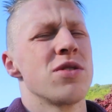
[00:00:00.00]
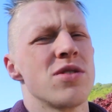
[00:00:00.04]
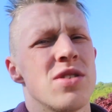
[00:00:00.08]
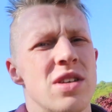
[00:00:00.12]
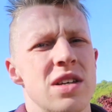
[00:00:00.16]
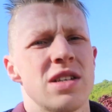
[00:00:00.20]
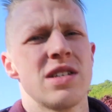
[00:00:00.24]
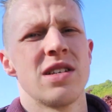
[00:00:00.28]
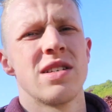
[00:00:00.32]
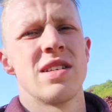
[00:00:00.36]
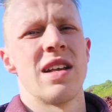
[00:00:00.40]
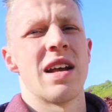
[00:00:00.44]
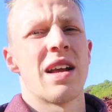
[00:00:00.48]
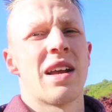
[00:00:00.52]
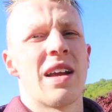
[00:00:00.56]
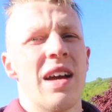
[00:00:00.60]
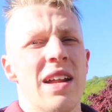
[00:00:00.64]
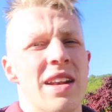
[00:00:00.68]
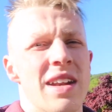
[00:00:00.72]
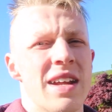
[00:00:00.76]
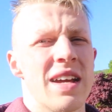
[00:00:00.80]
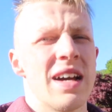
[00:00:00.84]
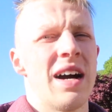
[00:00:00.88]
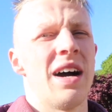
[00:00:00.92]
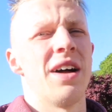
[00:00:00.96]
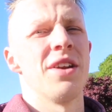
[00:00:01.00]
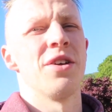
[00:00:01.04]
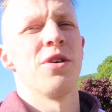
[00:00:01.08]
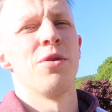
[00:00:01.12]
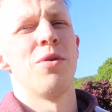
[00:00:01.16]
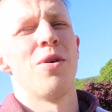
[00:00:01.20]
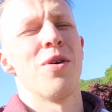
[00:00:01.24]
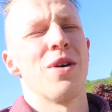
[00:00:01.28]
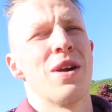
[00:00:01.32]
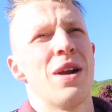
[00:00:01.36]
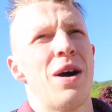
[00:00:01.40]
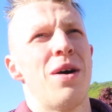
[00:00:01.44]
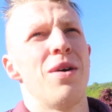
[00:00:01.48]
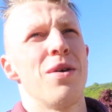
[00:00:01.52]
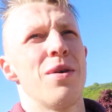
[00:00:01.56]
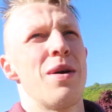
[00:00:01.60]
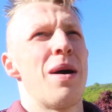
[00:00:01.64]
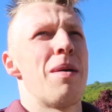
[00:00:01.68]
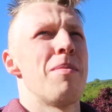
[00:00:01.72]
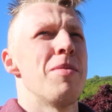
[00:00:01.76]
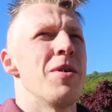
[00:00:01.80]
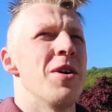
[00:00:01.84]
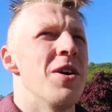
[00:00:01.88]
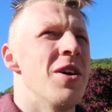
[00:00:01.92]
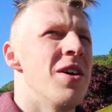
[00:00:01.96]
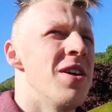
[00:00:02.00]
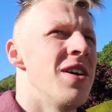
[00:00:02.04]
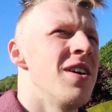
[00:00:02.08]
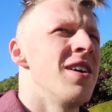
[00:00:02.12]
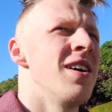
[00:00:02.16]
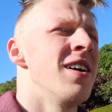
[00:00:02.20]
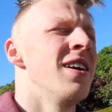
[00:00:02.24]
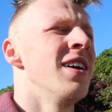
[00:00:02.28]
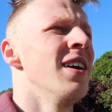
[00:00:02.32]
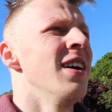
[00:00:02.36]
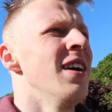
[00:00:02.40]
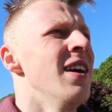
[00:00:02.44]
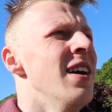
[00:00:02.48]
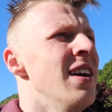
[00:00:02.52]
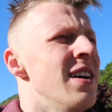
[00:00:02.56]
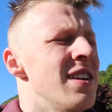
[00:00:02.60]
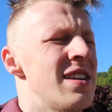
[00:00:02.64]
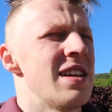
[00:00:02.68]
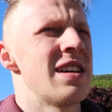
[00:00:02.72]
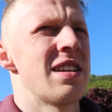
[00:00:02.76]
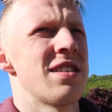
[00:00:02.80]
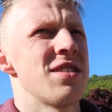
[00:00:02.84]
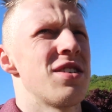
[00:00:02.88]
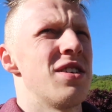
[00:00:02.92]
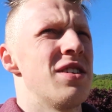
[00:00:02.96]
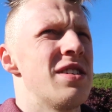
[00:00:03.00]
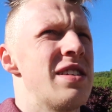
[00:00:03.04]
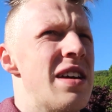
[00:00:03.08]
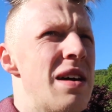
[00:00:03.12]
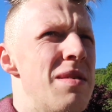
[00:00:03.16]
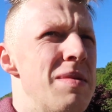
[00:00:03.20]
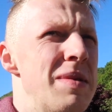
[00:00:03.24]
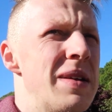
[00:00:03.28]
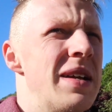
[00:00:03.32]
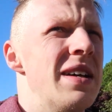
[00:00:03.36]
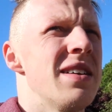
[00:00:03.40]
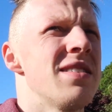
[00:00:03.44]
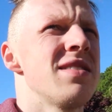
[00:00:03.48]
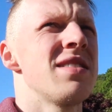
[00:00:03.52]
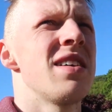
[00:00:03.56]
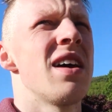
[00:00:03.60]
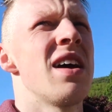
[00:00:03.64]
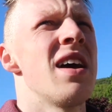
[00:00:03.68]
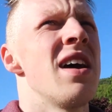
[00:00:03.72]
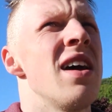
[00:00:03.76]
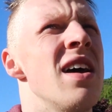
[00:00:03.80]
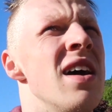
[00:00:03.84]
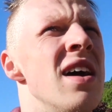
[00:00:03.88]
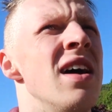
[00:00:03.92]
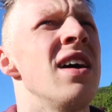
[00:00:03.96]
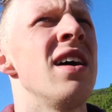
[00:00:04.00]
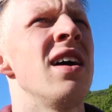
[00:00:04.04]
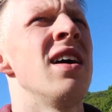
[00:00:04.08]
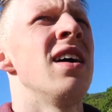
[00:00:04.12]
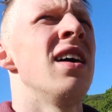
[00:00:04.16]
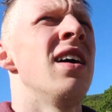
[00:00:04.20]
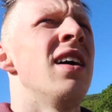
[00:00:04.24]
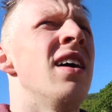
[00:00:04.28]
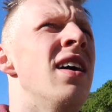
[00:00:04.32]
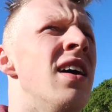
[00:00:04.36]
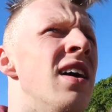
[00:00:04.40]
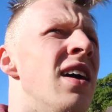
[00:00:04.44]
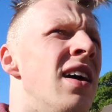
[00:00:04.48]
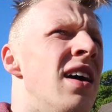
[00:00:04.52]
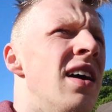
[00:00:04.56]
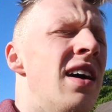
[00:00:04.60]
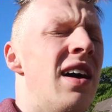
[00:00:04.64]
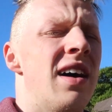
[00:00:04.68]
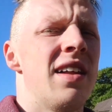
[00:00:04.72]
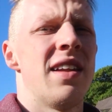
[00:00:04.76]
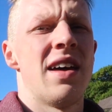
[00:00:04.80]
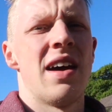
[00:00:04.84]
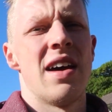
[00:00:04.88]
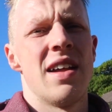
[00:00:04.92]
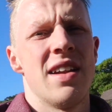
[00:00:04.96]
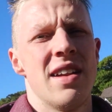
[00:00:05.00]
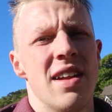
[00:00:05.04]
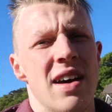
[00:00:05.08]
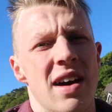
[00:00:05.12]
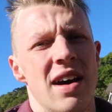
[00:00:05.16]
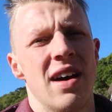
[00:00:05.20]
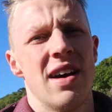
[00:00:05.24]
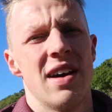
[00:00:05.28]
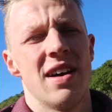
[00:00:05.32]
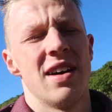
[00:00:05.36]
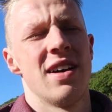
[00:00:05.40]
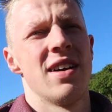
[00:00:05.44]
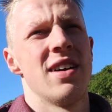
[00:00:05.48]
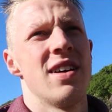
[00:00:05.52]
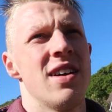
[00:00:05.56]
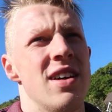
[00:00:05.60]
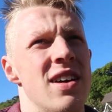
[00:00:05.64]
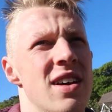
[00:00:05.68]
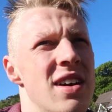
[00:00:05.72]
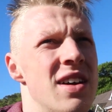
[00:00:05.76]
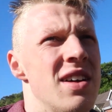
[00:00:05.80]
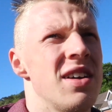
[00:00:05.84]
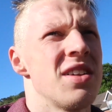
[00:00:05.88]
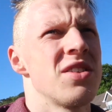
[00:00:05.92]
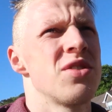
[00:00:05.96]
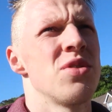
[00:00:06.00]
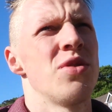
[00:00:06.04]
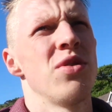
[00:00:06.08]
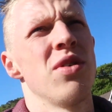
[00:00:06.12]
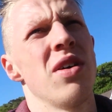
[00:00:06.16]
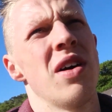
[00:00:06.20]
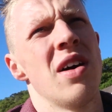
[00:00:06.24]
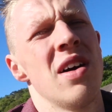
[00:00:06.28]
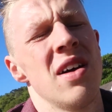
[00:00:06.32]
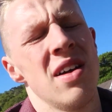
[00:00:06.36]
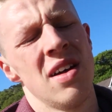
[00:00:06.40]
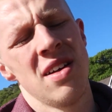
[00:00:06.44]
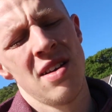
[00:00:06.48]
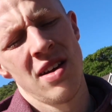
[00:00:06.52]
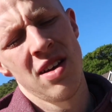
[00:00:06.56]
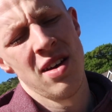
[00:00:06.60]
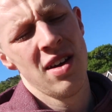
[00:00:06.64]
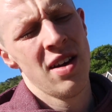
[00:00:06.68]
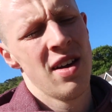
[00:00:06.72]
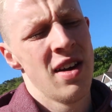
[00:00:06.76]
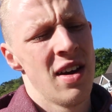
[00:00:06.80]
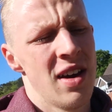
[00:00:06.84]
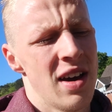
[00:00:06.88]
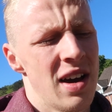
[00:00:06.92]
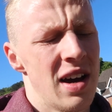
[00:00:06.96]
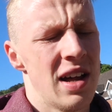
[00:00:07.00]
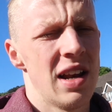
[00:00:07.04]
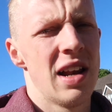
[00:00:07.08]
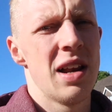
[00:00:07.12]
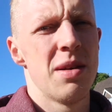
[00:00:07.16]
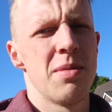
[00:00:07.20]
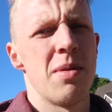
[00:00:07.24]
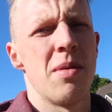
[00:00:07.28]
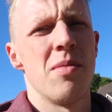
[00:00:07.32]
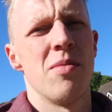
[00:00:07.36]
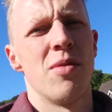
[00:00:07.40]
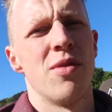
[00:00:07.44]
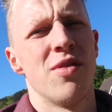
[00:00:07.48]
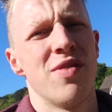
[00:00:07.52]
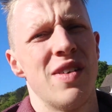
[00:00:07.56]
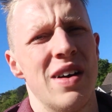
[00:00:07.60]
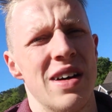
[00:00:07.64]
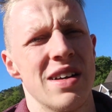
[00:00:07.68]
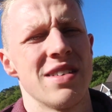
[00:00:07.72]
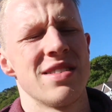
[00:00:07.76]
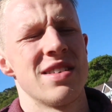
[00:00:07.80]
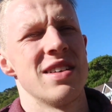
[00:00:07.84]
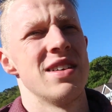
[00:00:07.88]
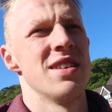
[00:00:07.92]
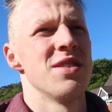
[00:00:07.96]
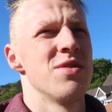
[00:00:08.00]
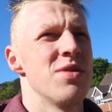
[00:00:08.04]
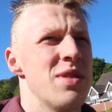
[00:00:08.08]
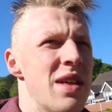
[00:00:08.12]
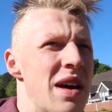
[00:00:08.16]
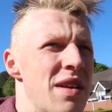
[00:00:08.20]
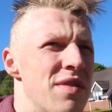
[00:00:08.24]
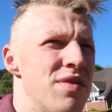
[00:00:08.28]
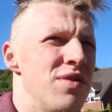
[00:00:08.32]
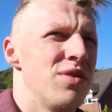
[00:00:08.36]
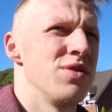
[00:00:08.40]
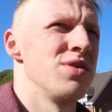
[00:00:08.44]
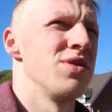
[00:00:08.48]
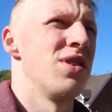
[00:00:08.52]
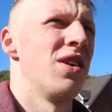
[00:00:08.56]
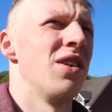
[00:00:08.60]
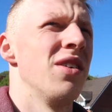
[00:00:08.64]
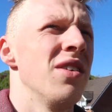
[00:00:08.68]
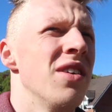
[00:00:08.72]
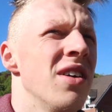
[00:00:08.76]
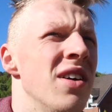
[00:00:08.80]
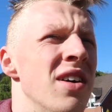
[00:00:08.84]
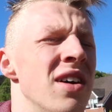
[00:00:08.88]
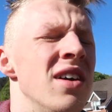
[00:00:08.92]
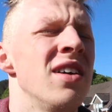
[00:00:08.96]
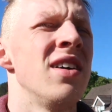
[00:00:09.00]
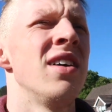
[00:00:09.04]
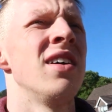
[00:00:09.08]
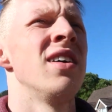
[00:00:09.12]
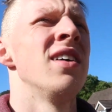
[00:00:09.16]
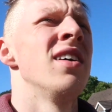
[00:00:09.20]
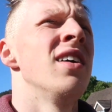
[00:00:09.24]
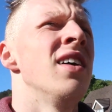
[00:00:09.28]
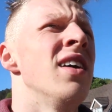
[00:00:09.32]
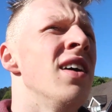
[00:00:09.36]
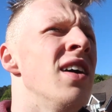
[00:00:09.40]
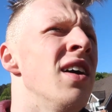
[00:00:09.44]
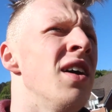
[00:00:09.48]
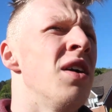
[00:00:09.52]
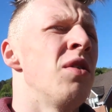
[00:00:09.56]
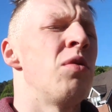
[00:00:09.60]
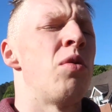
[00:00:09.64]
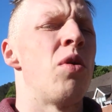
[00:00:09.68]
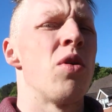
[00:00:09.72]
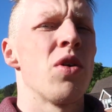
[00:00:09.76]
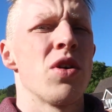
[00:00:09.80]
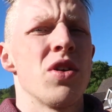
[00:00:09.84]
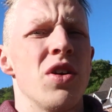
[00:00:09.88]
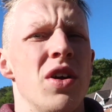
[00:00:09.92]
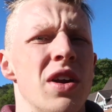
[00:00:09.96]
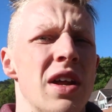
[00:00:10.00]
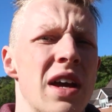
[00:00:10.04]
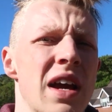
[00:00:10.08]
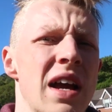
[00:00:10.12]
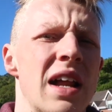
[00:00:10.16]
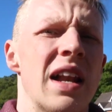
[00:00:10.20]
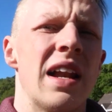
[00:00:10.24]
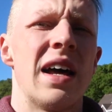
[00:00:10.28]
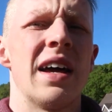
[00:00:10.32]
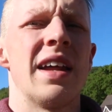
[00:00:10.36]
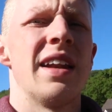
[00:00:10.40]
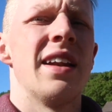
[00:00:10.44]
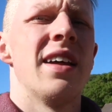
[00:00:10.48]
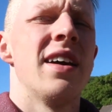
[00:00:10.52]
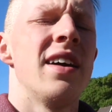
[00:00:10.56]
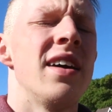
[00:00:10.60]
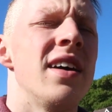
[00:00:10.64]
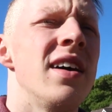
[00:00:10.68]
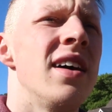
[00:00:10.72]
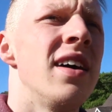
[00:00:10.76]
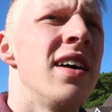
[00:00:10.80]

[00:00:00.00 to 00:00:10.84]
So this is like kind of cardio, walking all the way up. It takes a good 10 minutes, and then do a little bit more fasted with headphones on, walking on incline.